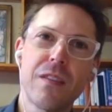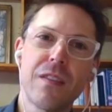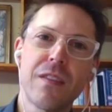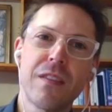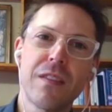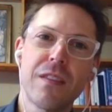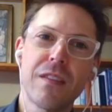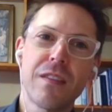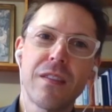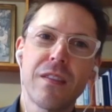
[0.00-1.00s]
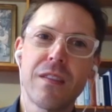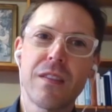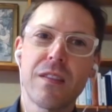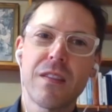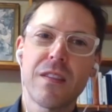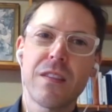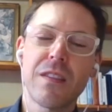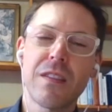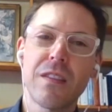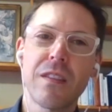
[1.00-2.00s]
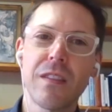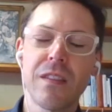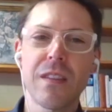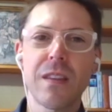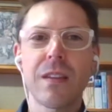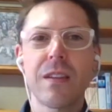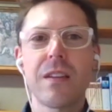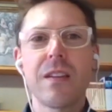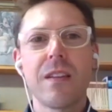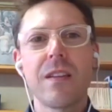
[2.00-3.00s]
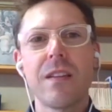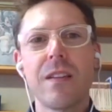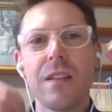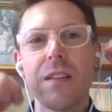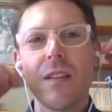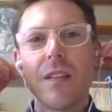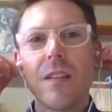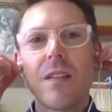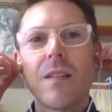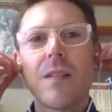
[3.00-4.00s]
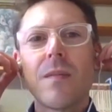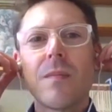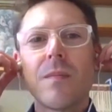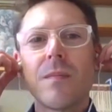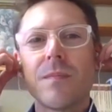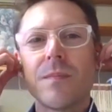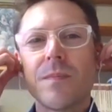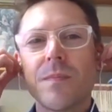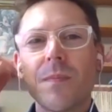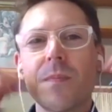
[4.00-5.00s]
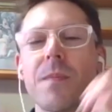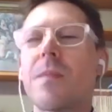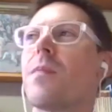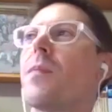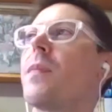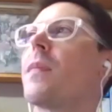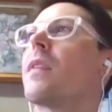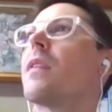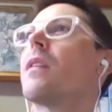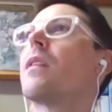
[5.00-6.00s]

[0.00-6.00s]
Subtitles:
No words are spoken by the person on screen.